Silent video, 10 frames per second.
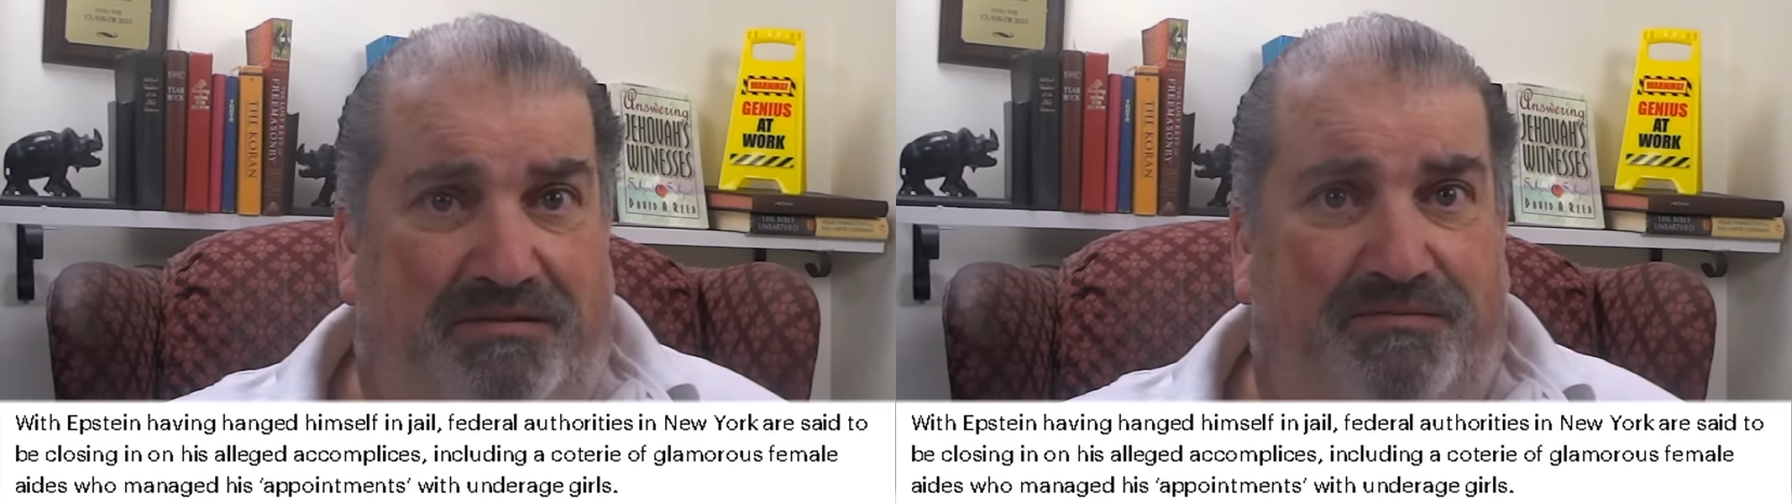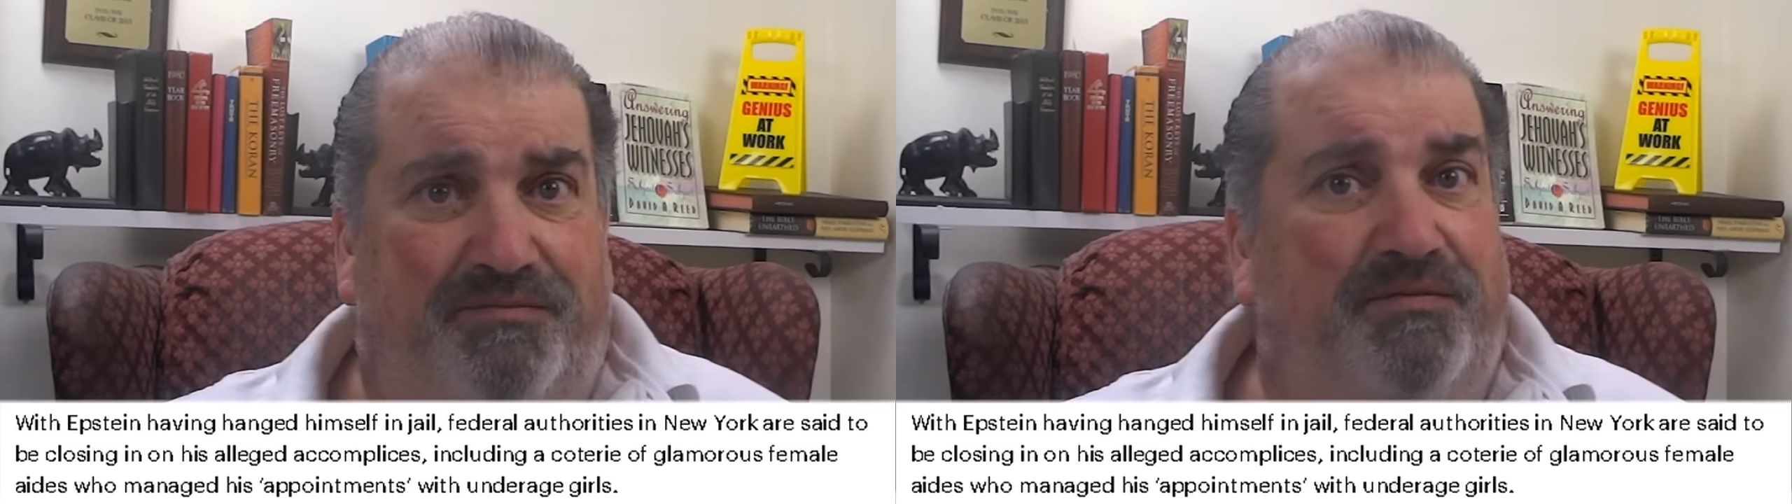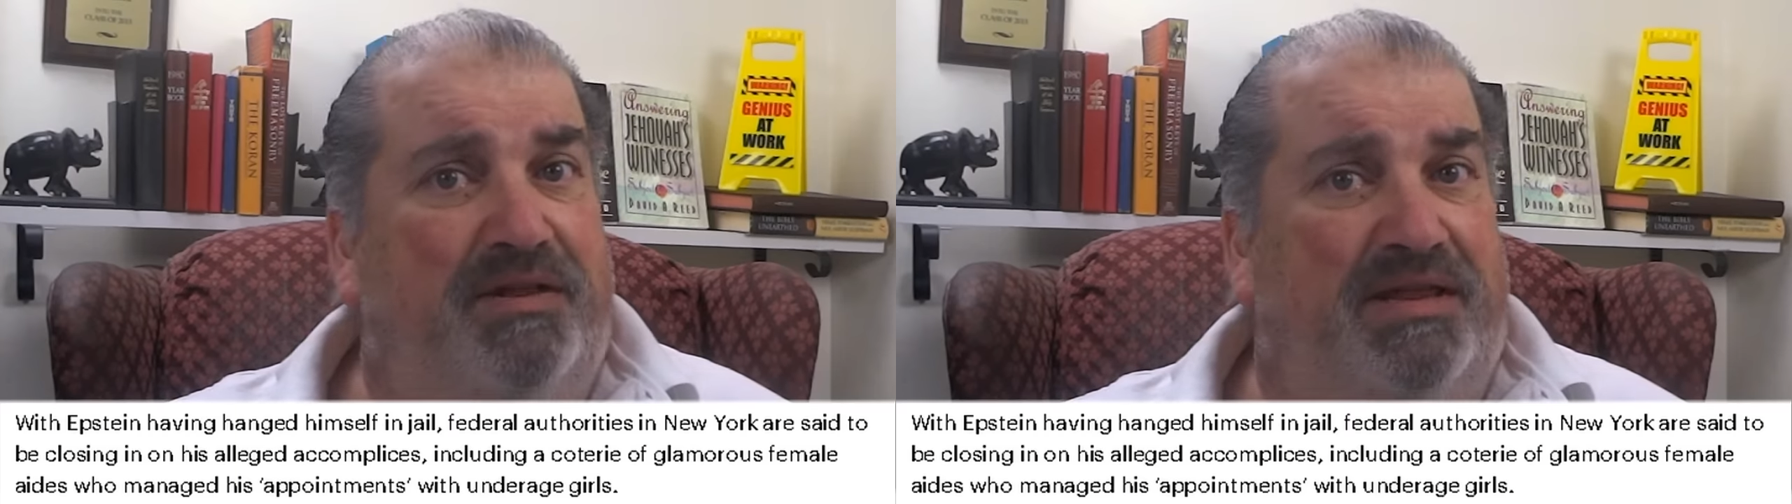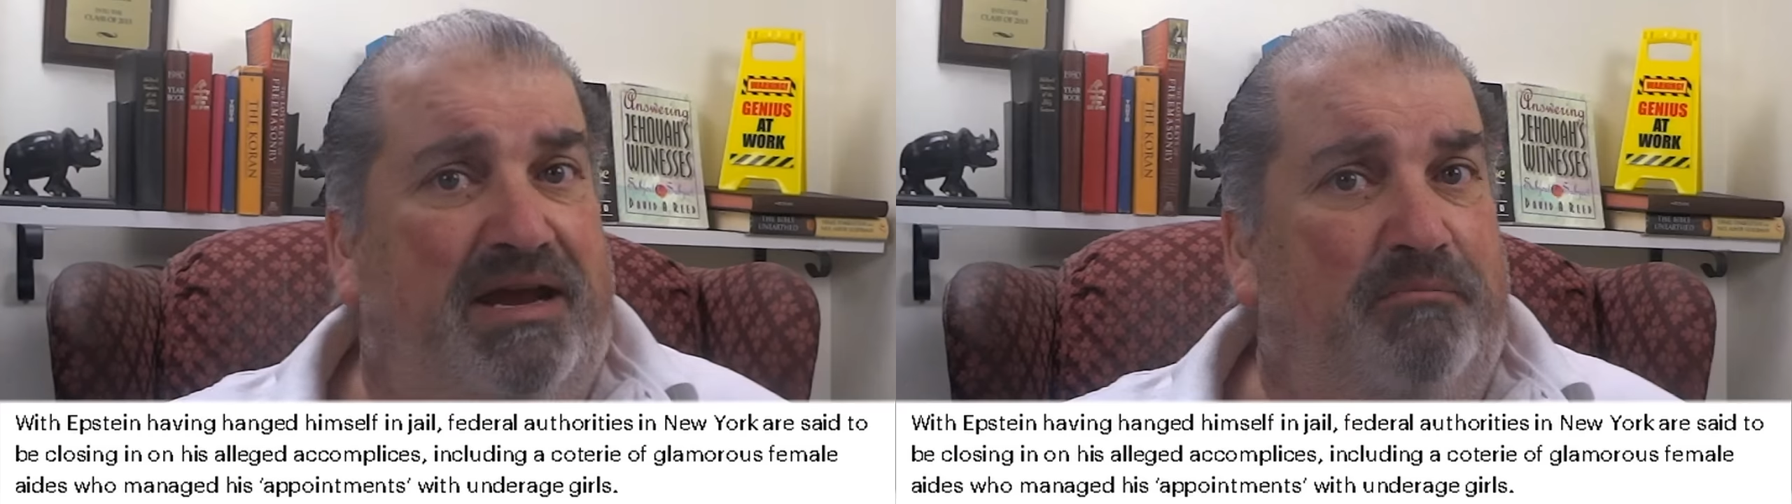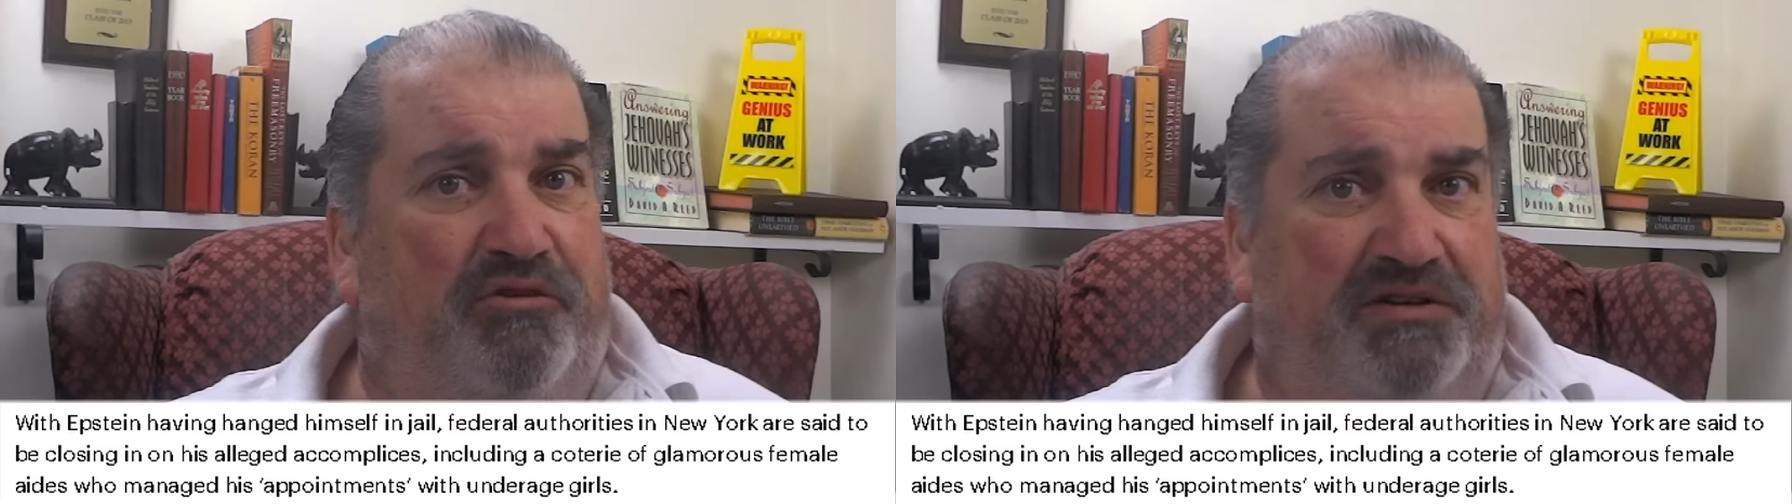of
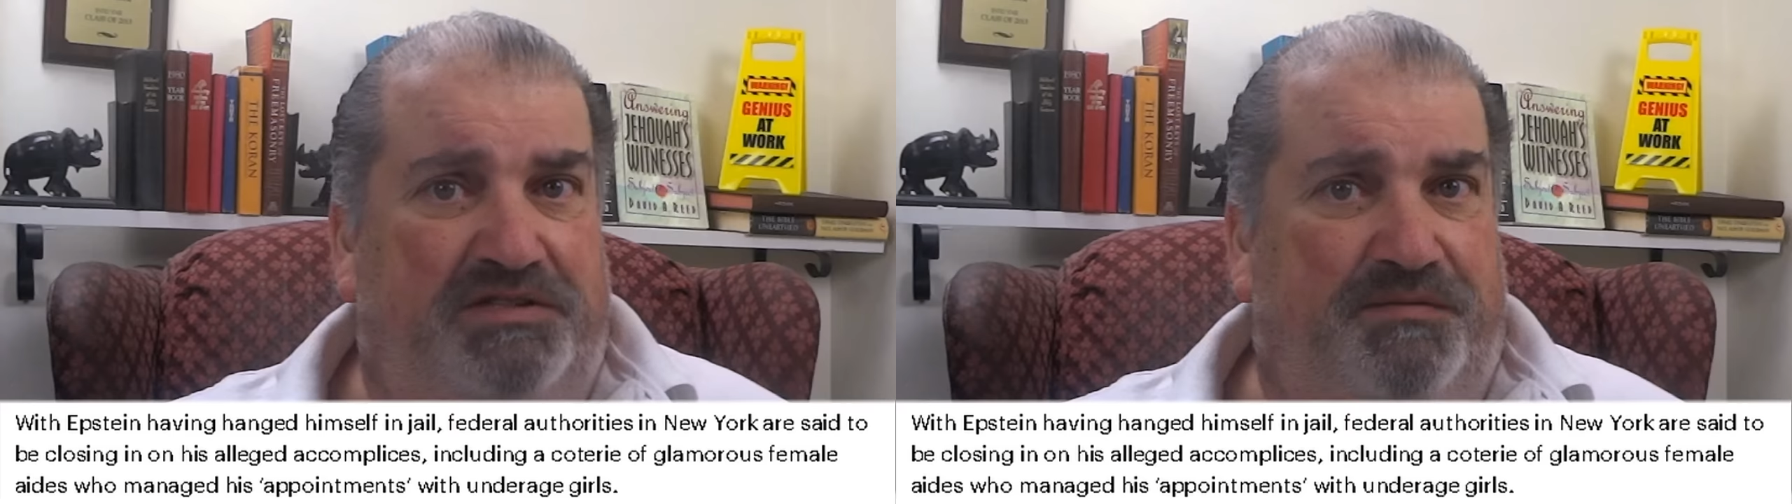glamorous